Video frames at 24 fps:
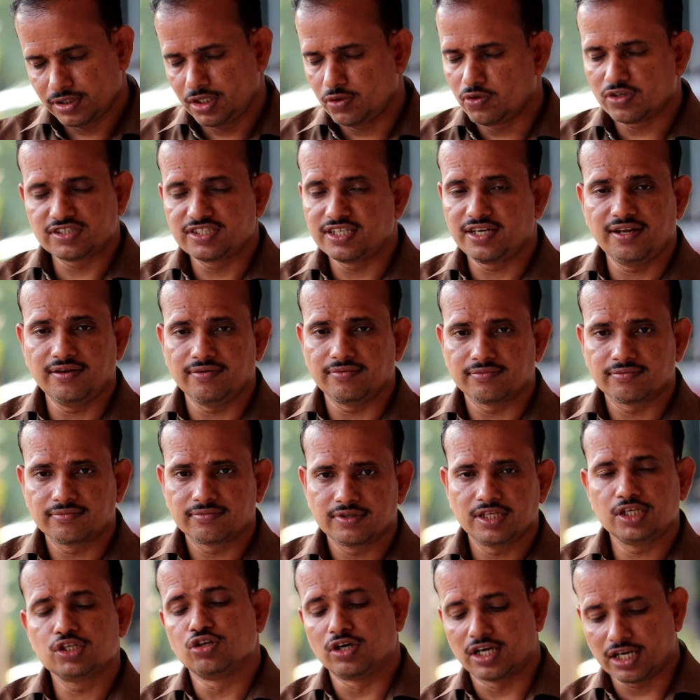He was sitting.
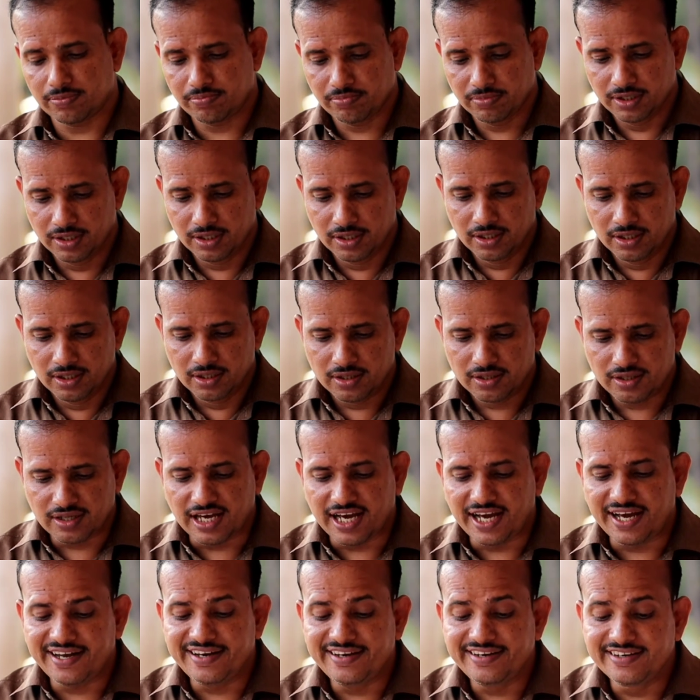He got up
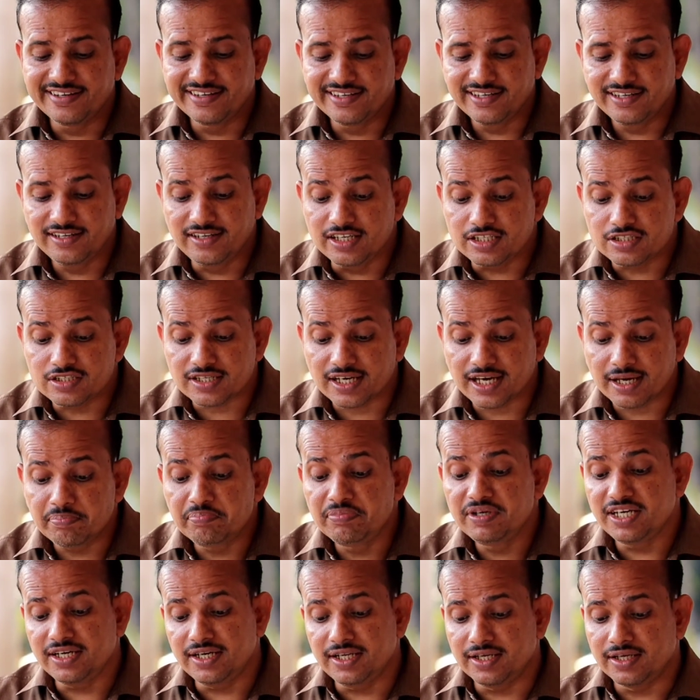and lit a
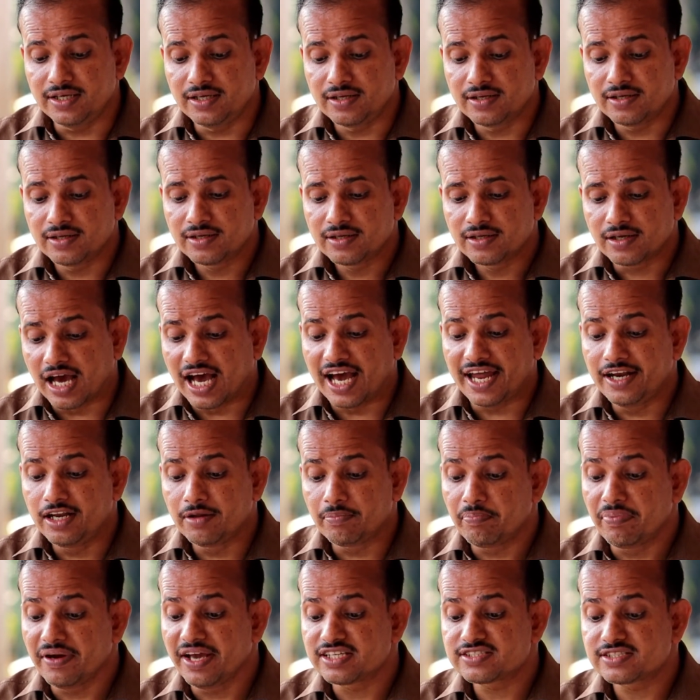beedi
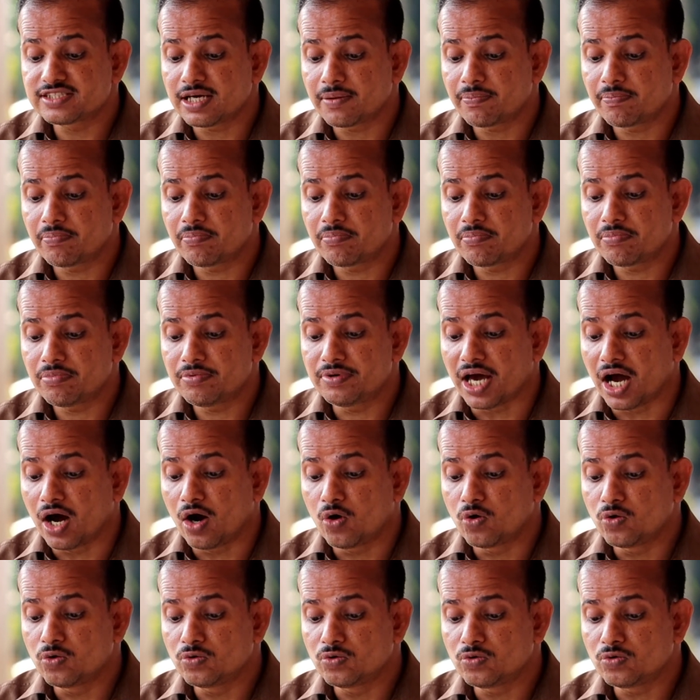and paced up
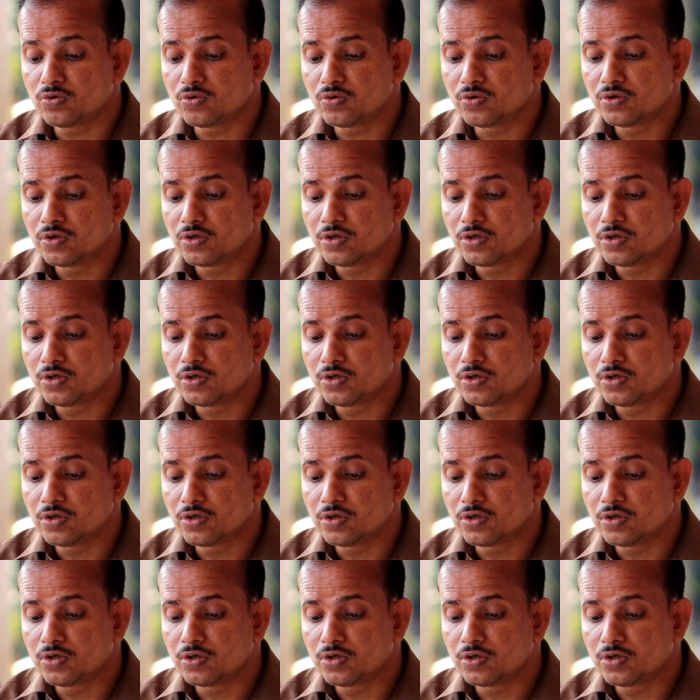down